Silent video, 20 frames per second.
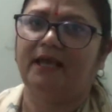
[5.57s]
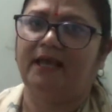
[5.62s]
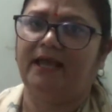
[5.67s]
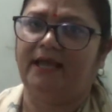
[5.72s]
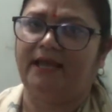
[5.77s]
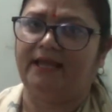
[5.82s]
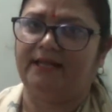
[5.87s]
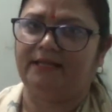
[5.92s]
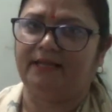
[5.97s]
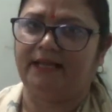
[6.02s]

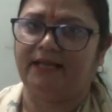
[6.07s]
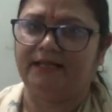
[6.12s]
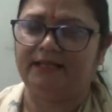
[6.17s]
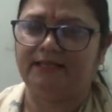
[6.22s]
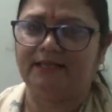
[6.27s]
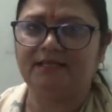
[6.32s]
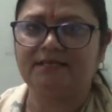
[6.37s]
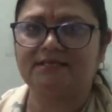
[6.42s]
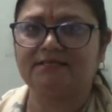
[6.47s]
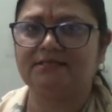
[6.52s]
and in
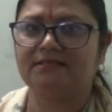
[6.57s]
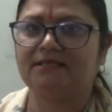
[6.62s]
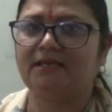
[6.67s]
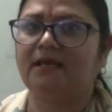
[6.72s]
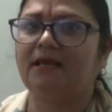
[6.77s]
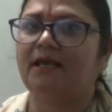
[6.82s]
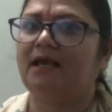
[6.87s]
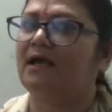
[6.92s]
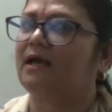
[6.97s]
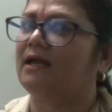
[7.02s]
this
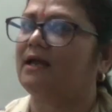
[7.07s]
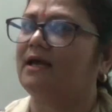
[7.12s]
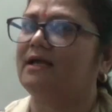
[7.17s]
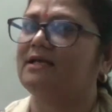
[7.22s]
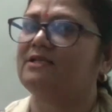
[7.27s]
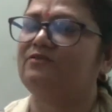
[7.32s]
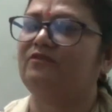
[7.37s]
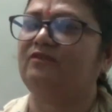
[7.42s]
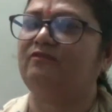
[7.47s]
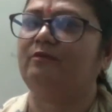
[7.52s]

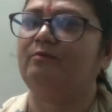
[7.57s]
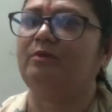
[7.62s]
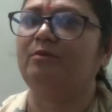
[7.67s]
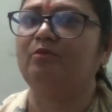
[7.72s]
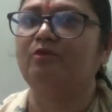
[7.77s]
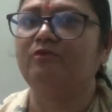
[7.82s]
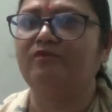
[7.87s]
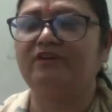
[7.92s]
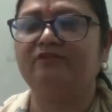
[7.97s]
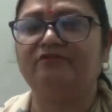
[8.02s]
class we will be
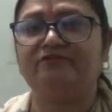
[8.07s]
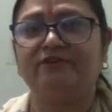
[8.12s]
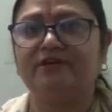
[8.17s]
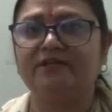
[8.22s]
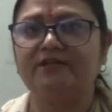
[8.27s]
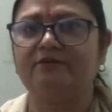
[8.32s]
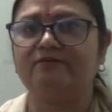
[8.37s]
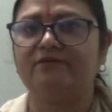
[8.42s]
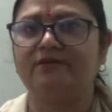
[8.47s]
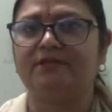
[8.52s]
moving
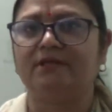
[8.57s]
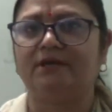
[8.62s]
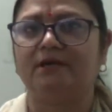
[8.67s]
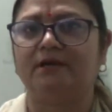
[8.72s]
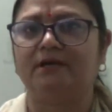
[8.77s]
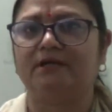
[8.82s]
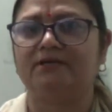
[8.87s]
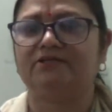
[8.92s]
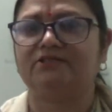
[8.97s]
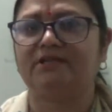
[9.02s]
further with
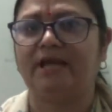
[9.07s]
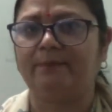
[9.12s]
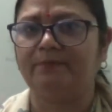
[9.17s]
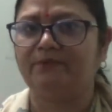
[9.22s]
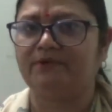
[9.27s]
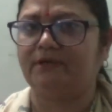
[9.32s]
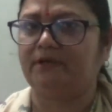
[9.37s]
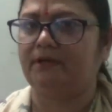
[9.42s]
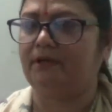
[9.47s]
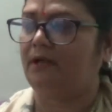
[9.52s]
the
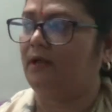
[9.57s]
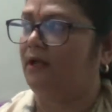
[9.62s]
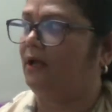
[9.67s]
chapter